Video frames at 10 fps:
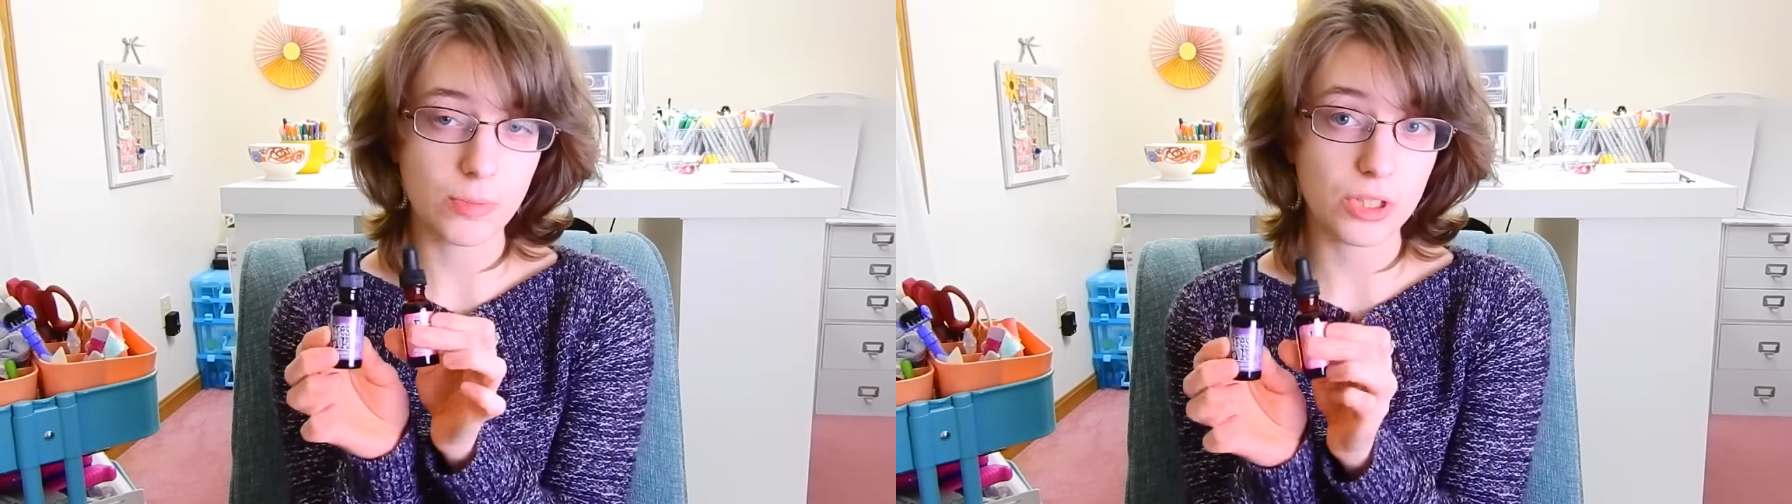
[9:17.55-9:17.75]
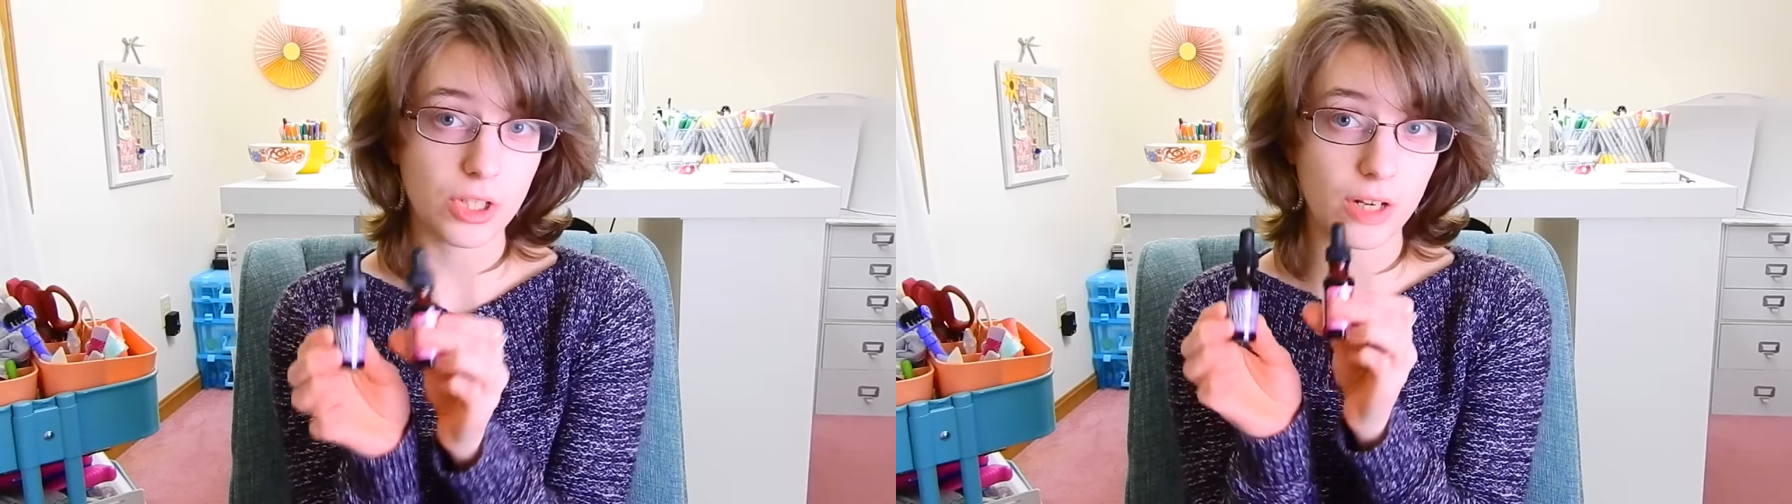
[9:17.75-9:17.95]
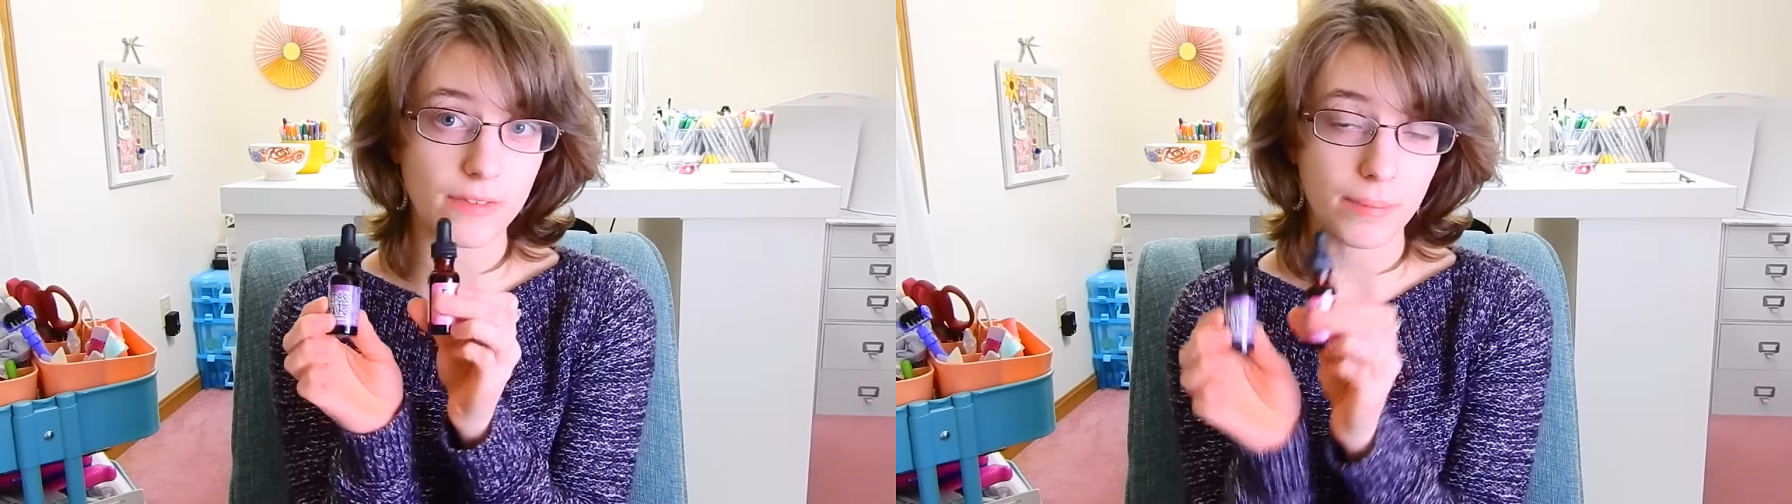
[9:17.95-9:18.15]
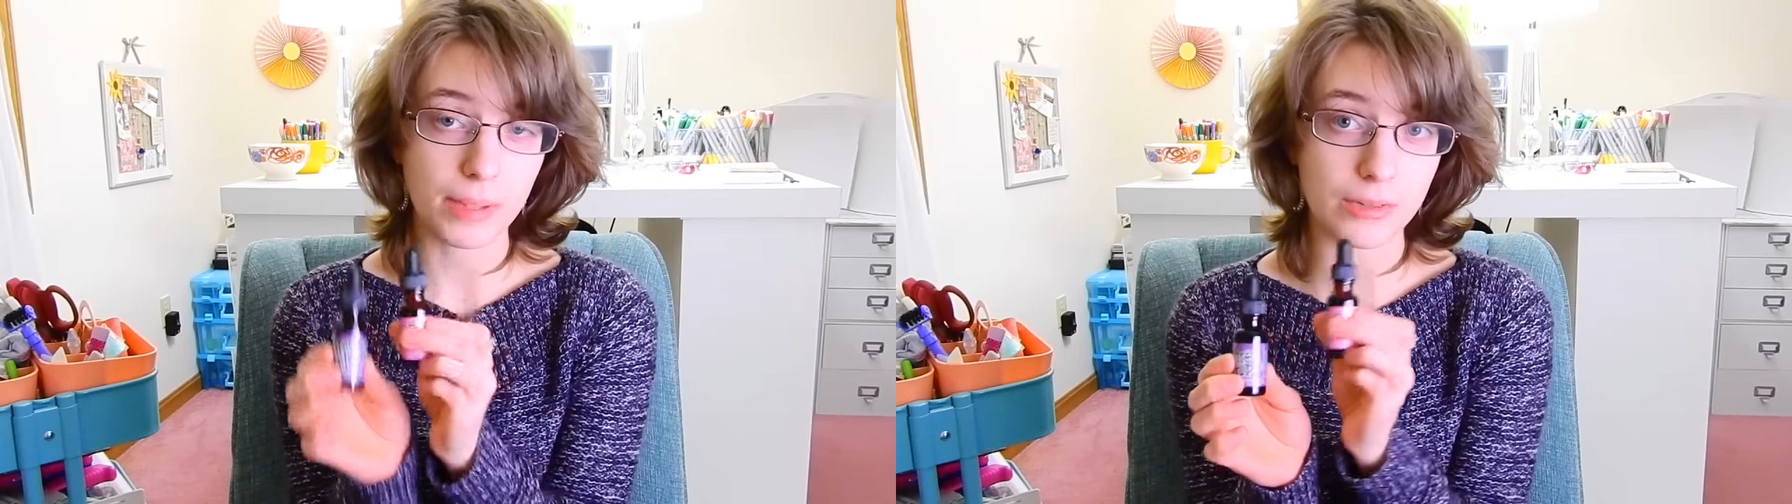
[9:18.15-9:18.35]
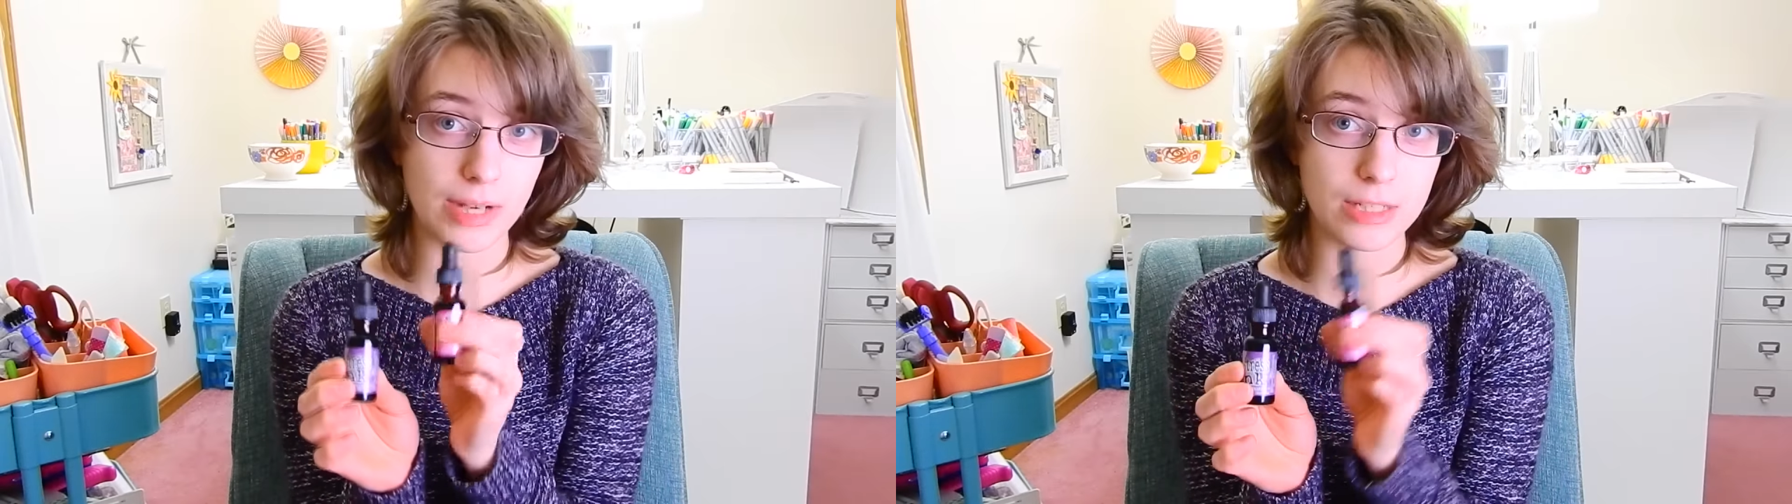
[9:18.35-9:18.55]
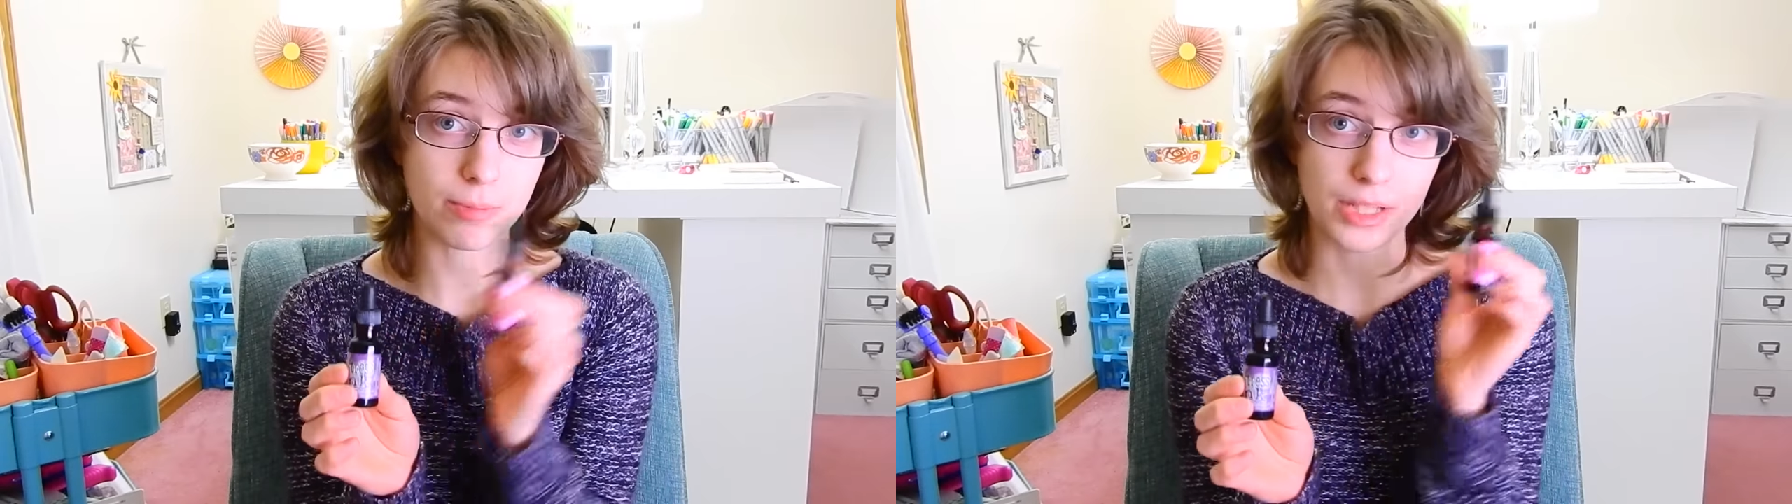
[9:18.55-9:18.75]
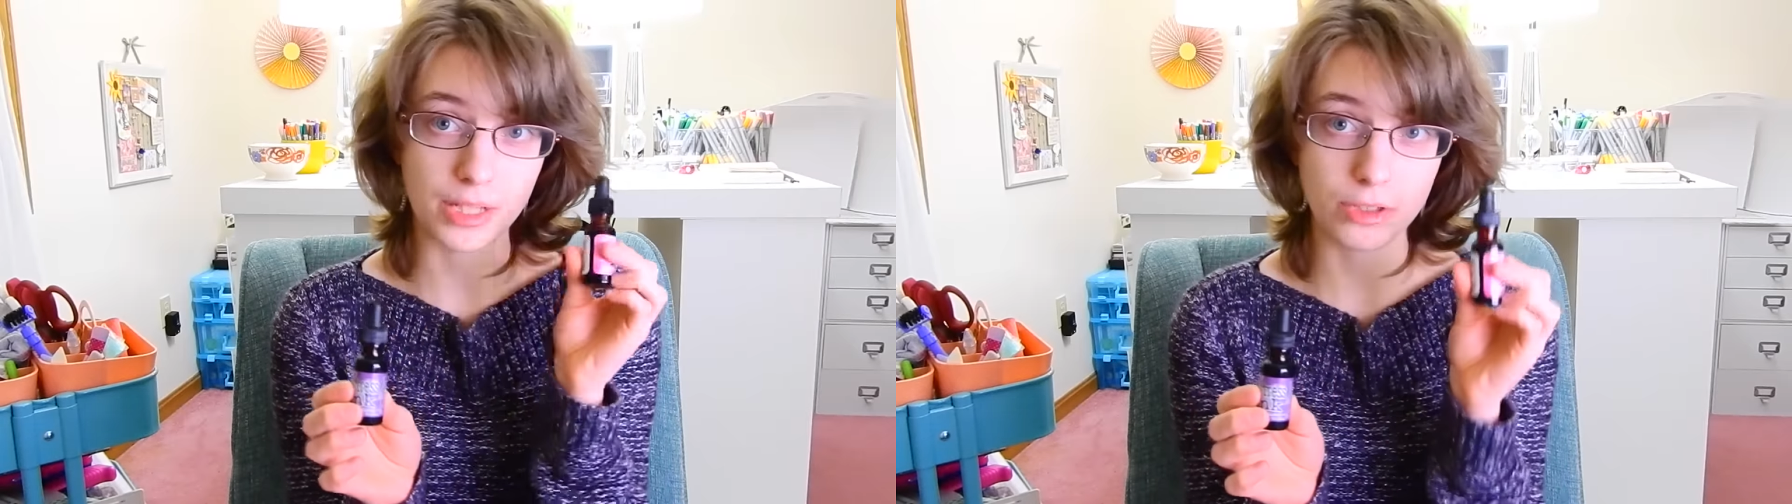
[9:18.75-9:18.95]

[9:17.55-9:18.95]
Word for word: Preserves and Picked Raspberry.